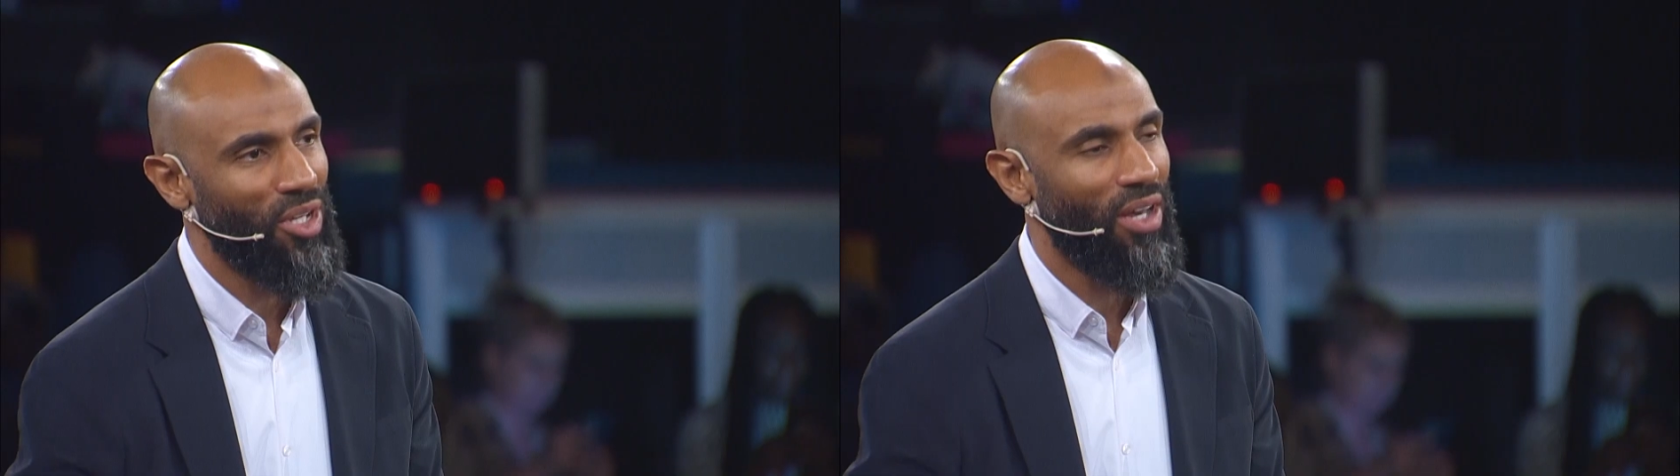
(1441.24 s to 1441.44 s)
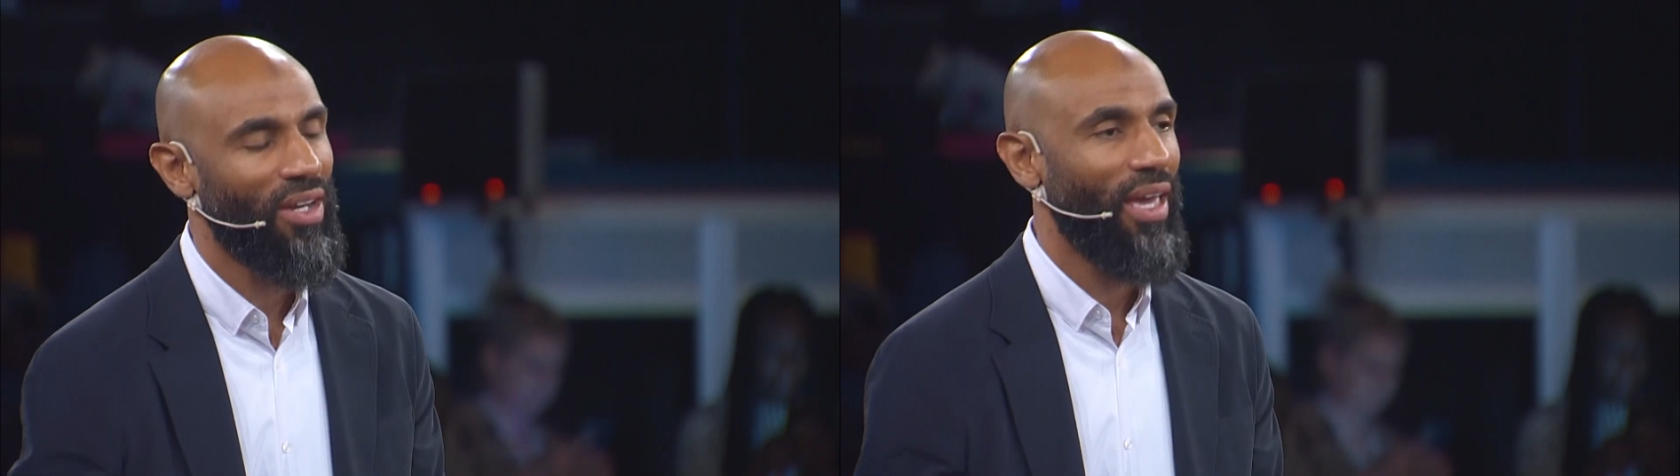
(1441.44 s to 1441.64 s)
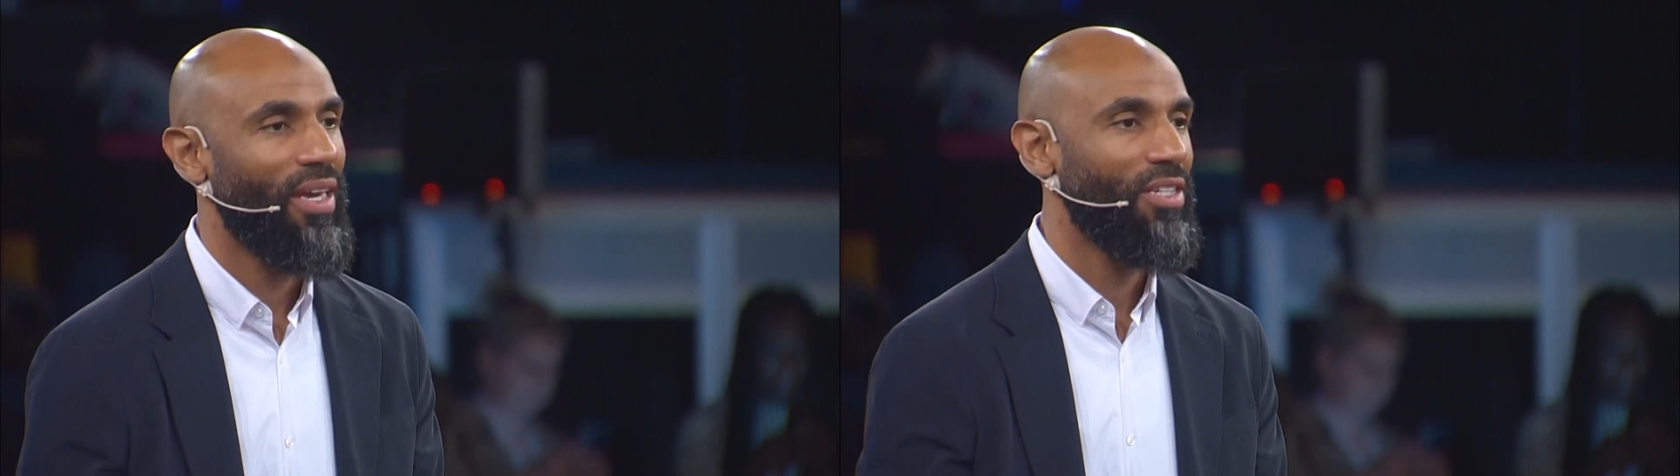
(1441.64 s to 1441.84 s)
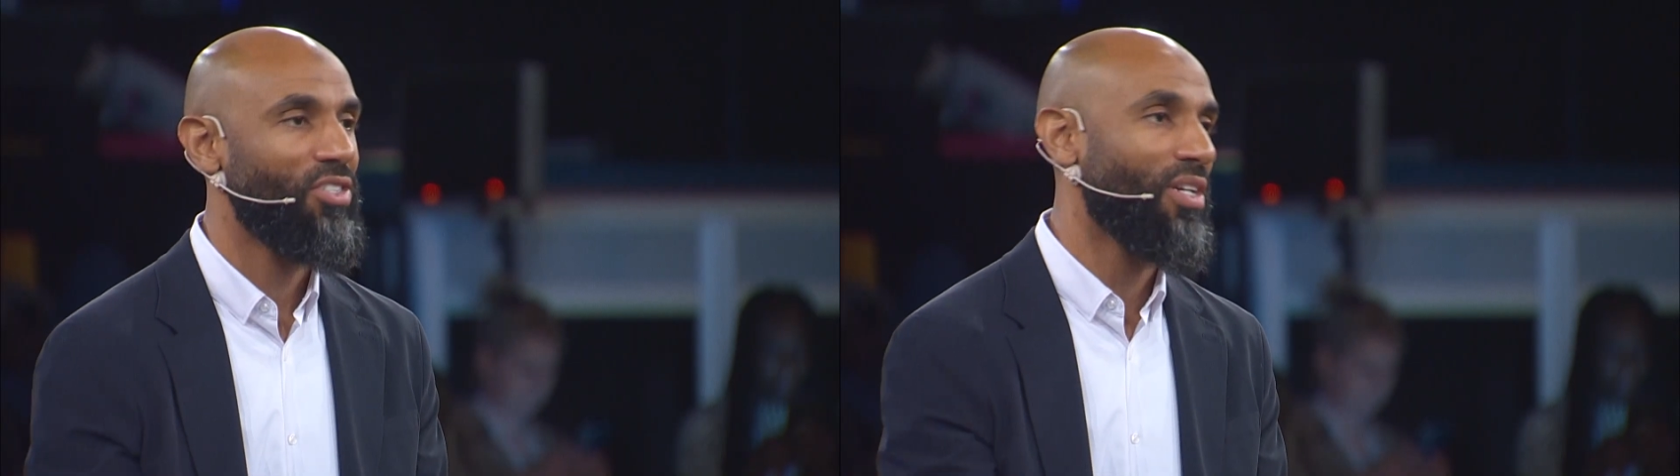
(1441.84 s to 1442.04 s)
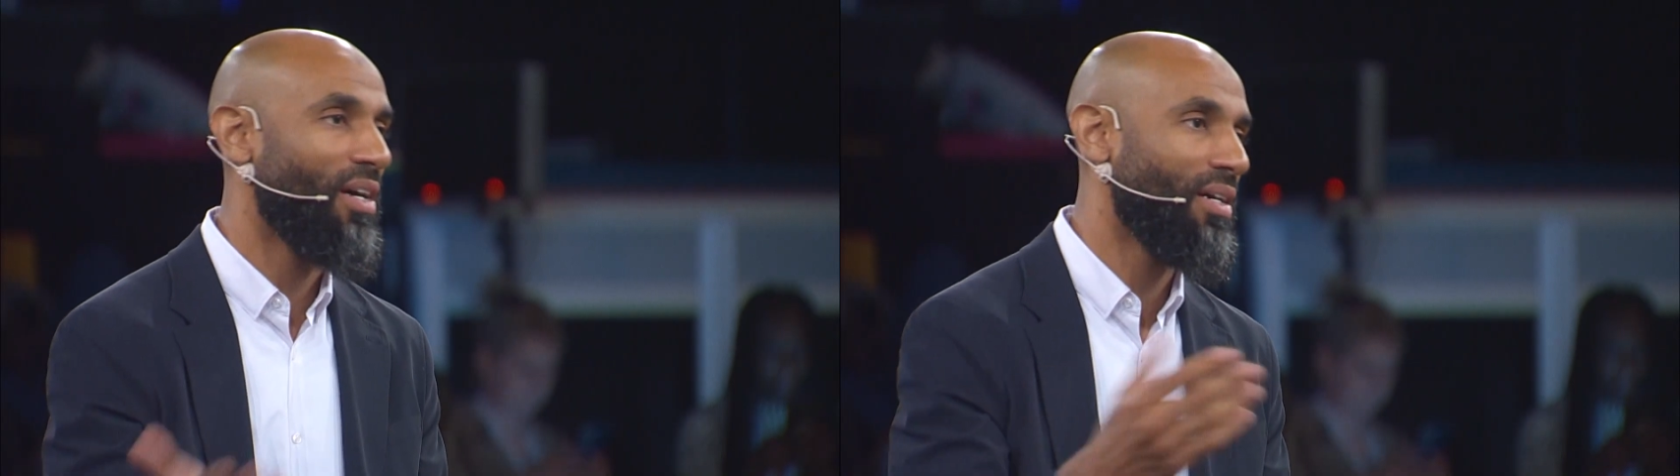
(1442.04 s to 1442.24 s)
young
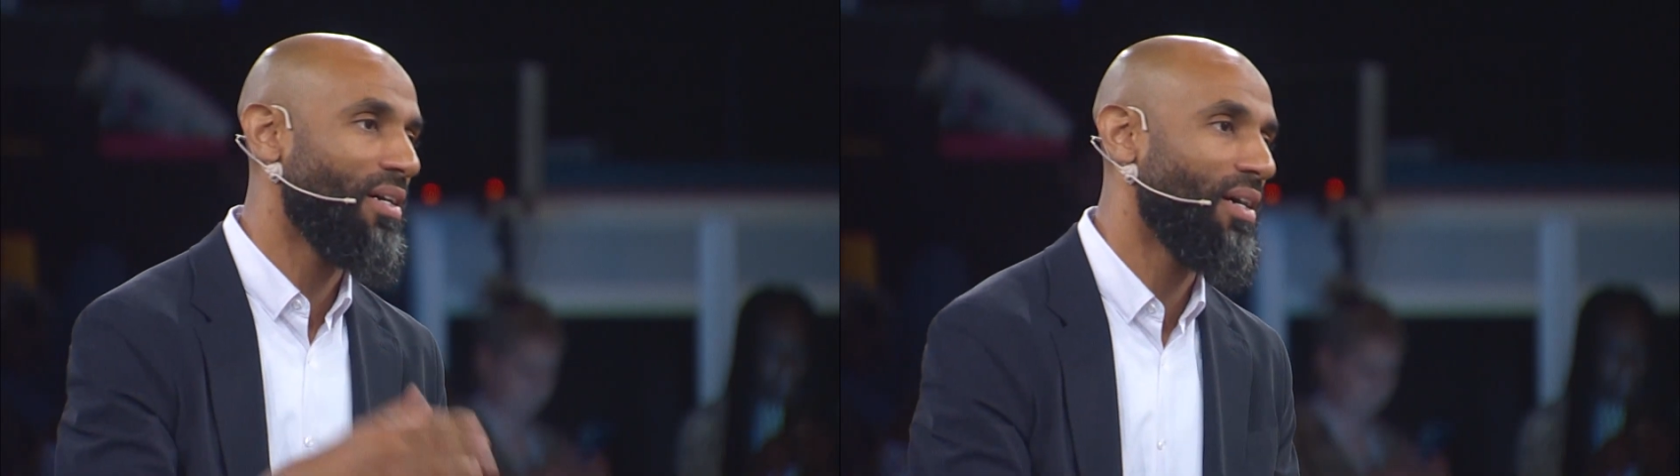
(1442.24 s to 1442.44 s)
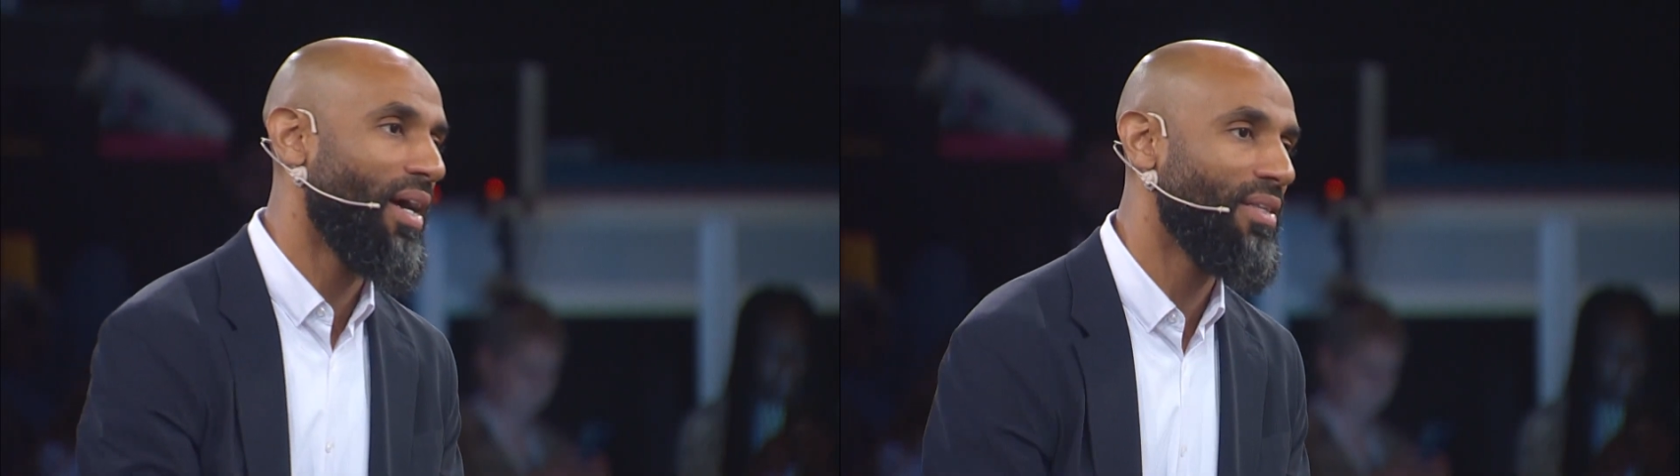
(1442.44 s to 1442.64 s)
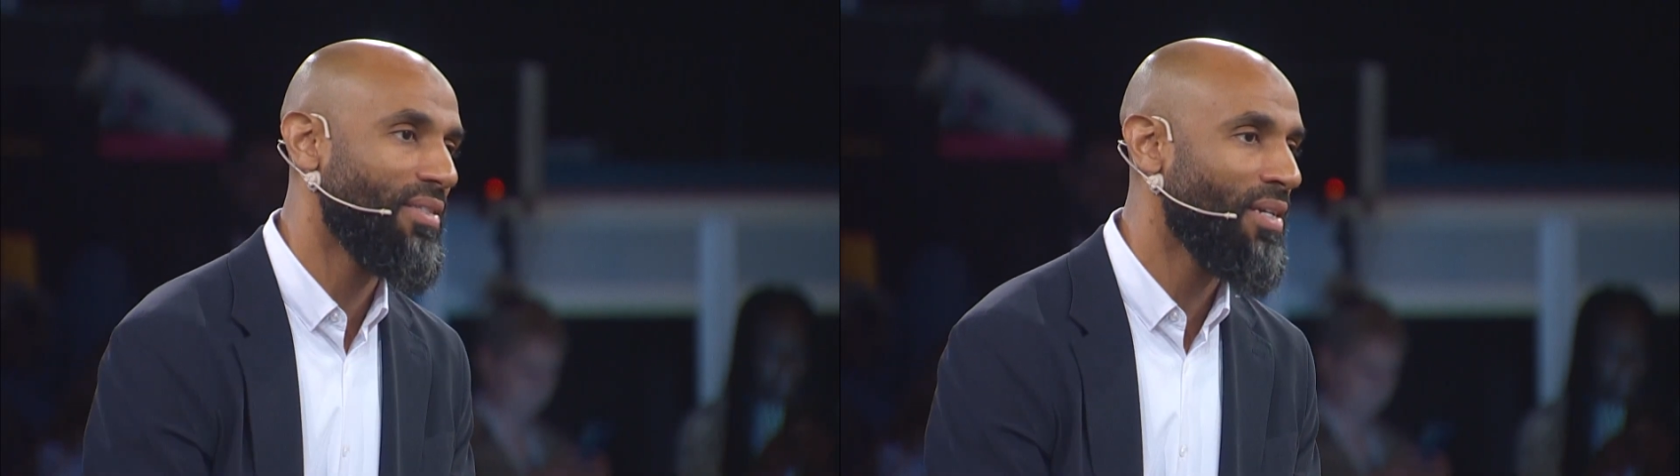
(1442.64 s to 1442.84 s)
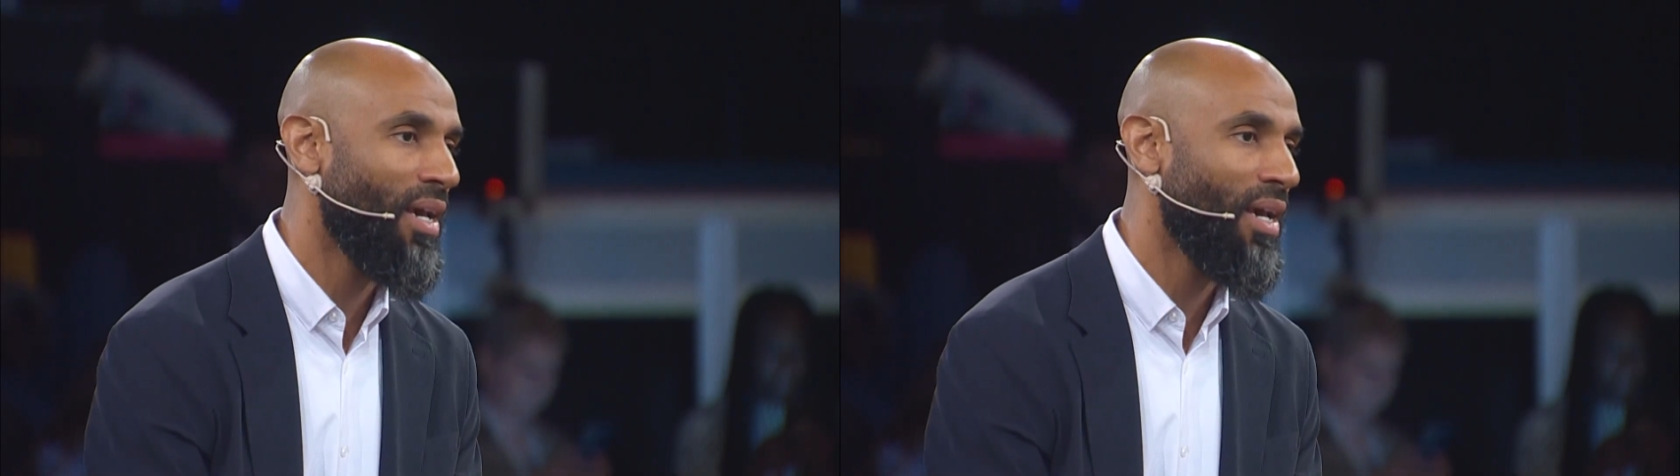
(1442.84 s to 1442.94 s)
age, and